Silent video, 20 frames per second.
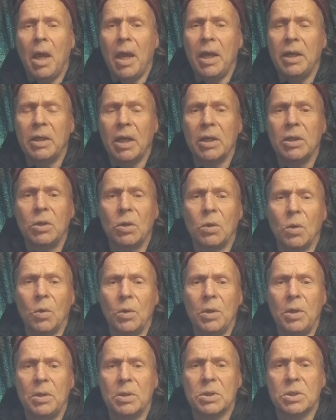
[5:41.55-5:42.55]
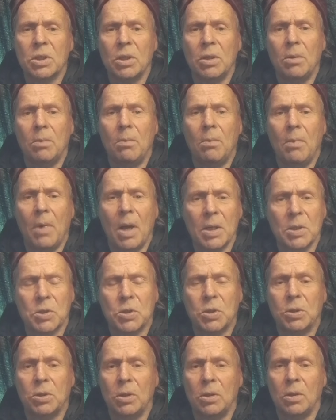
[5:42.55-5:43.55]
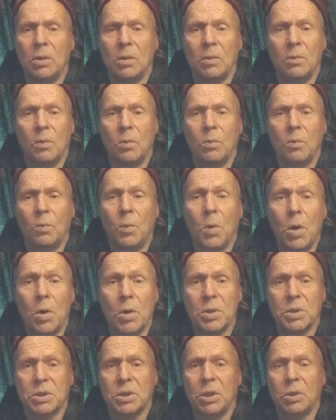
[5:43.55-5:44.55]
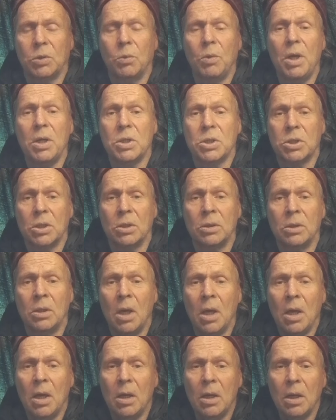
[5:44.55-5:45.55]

and I know it's a much worse situation.